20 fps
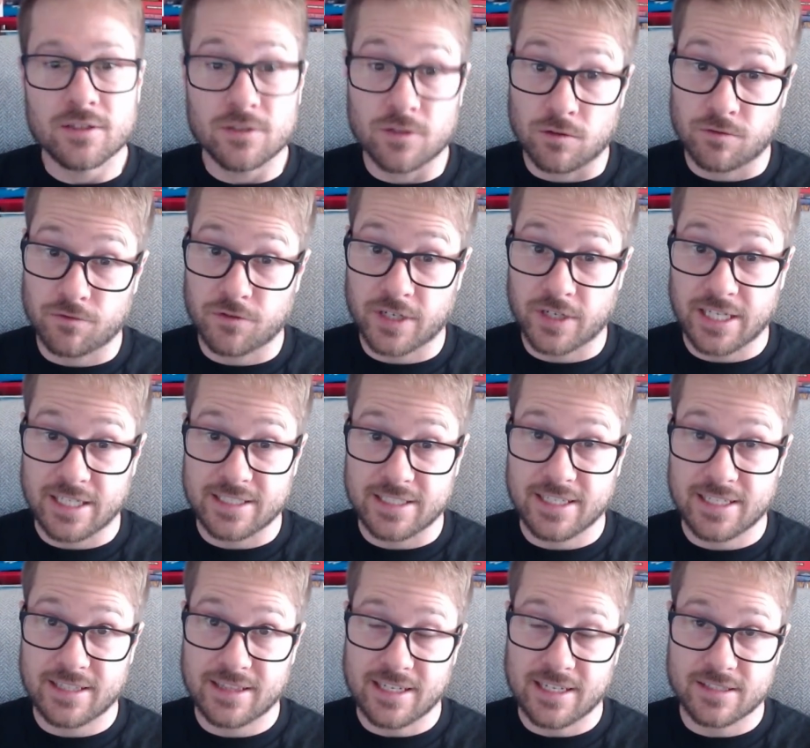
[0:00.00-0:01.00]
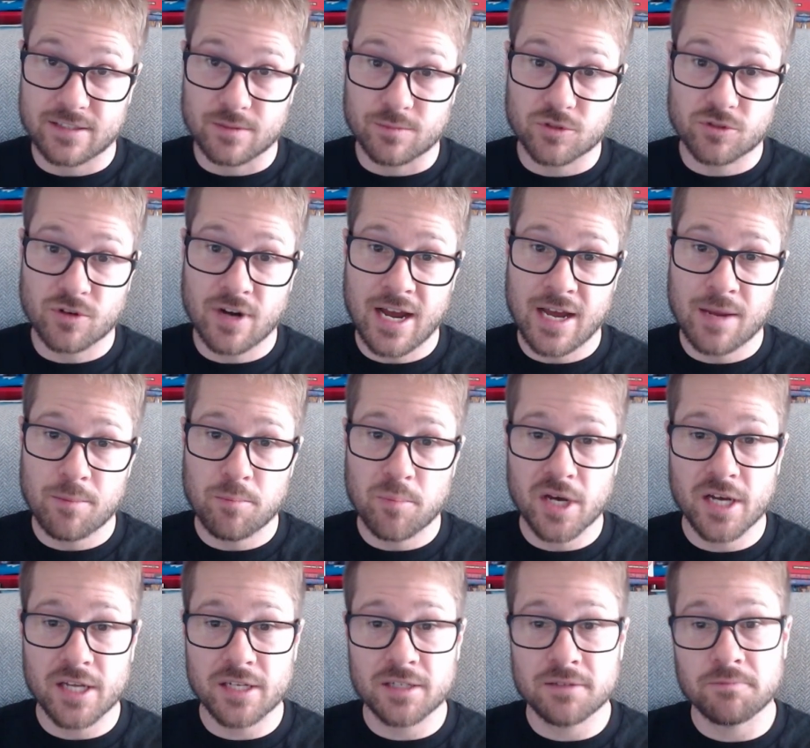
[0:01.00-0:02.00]
don't forget to hit that subscribe
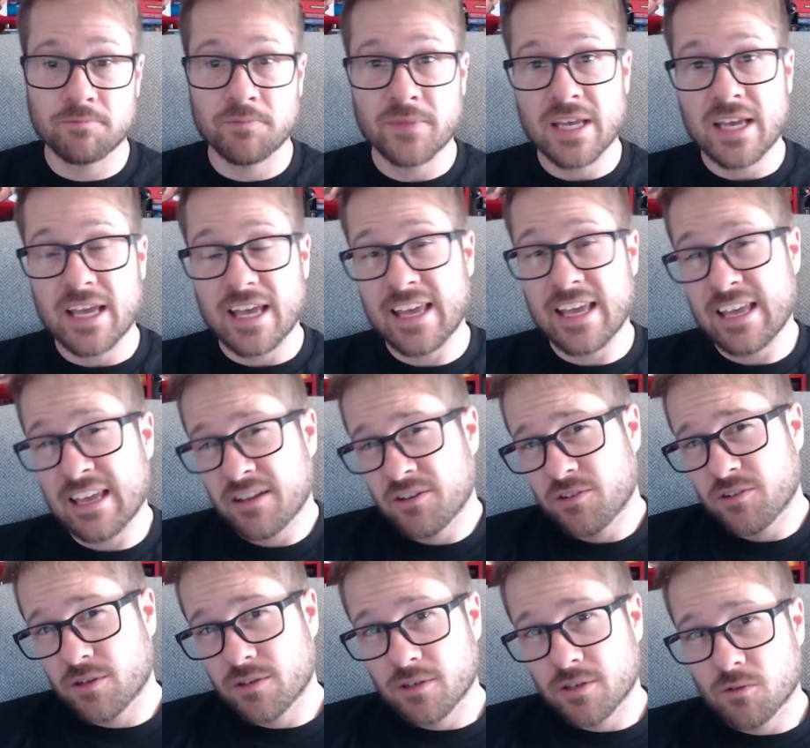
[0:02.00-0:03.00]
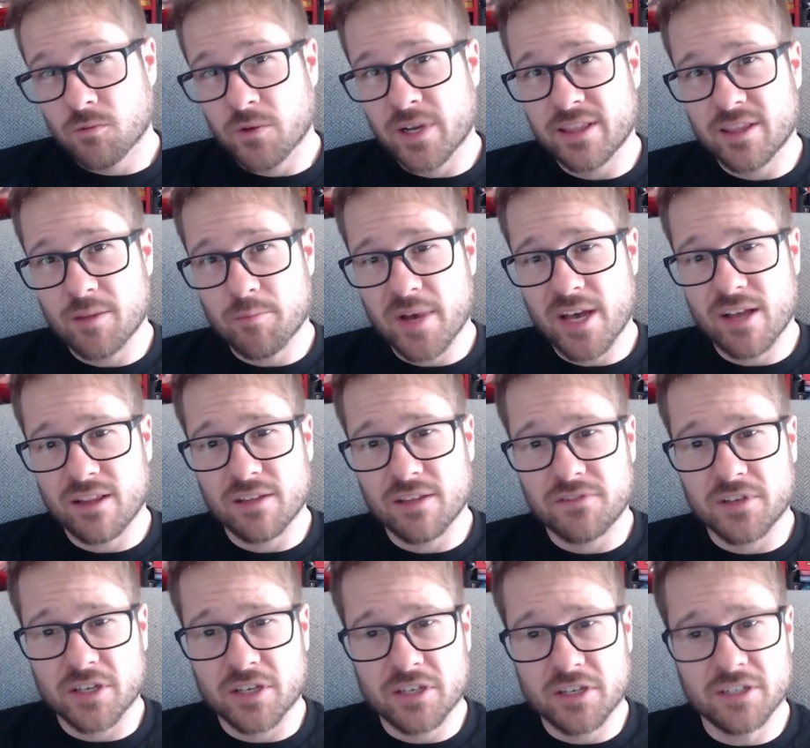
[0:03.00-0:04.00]
button and ring the bell
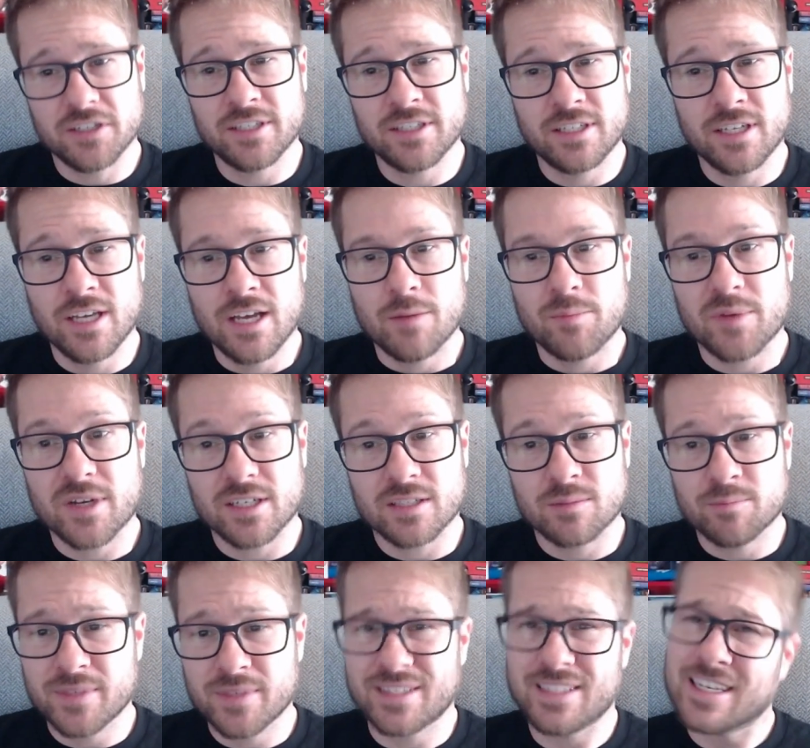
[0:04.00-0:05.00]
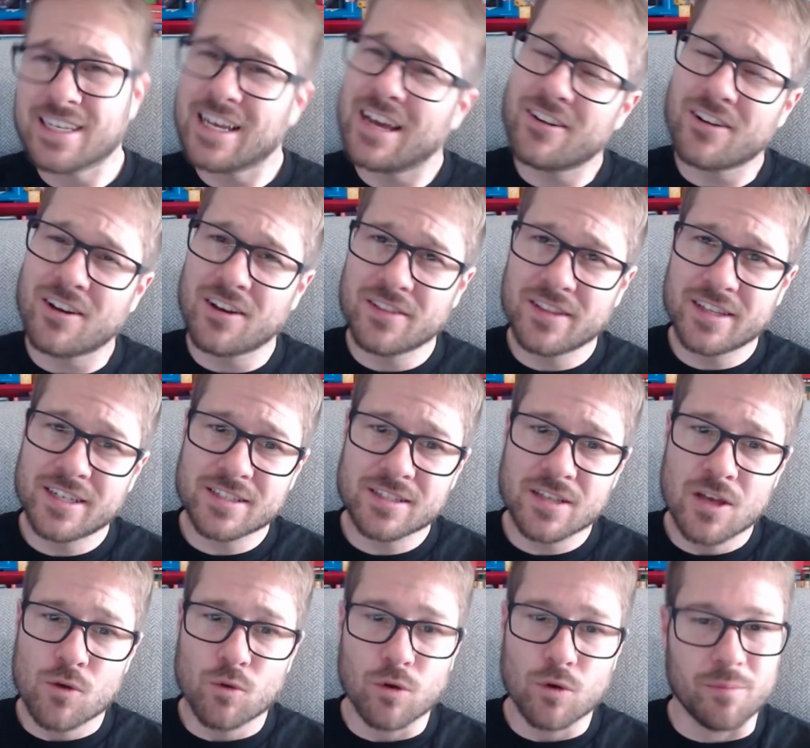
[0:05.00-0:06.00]
if you could, because missing out on
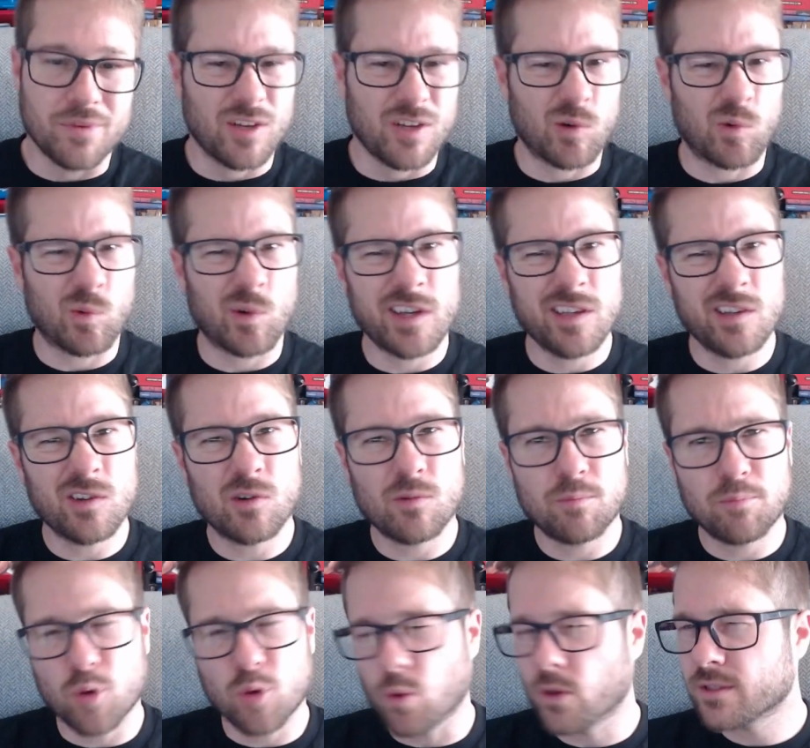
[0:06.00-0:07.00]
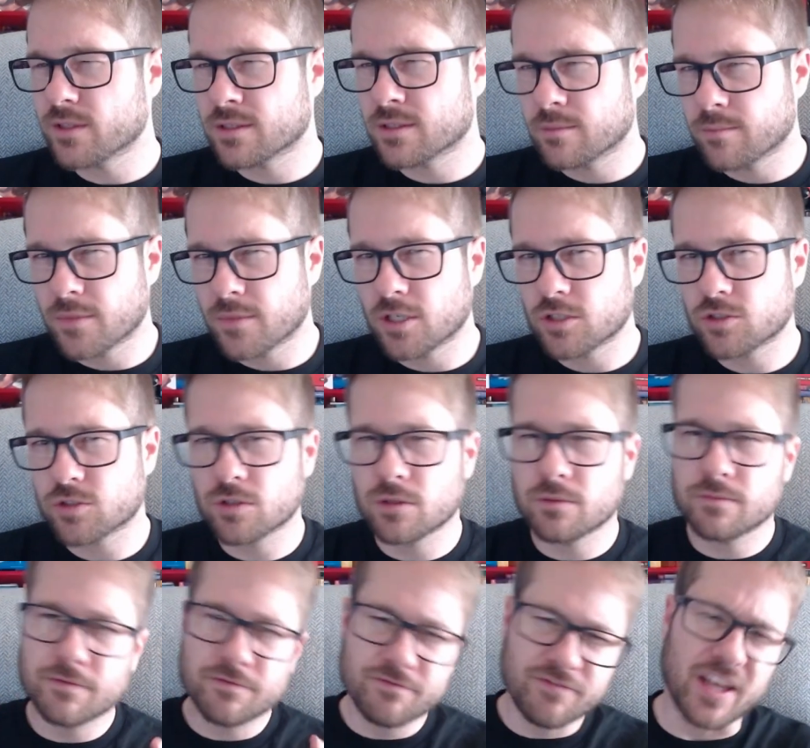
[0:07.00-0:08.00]
this will be a real poison
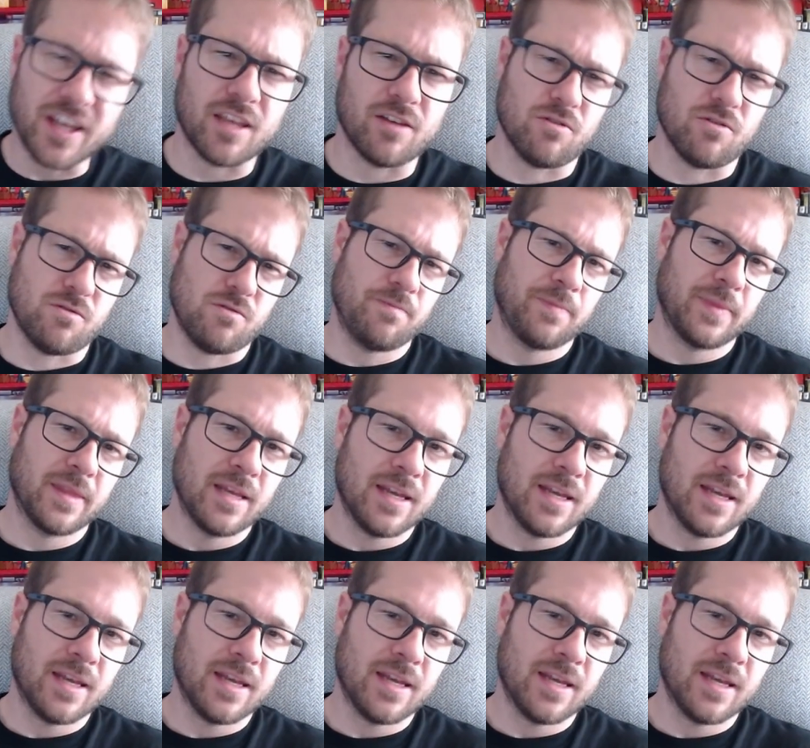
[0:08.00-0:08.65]
mushroom fail.